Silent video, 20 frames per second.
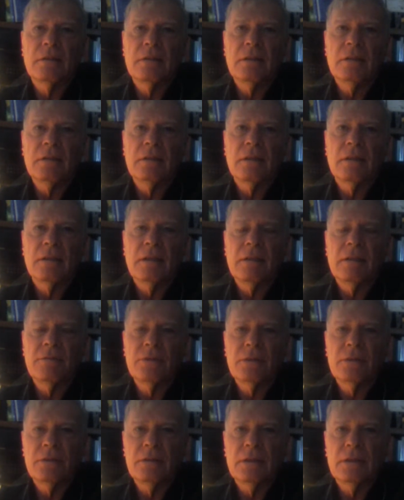the
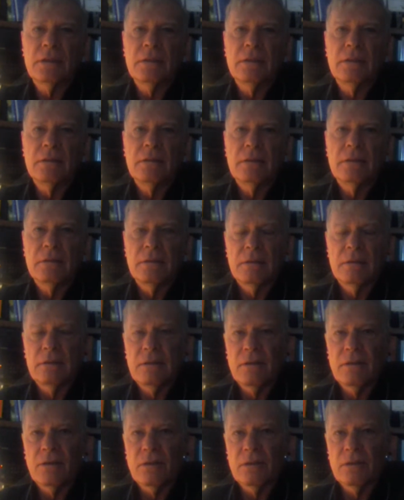F2 did,
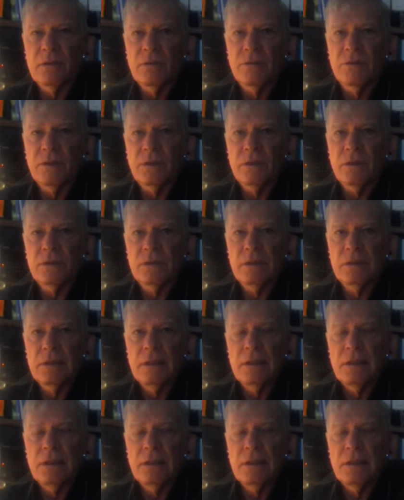the earlier version.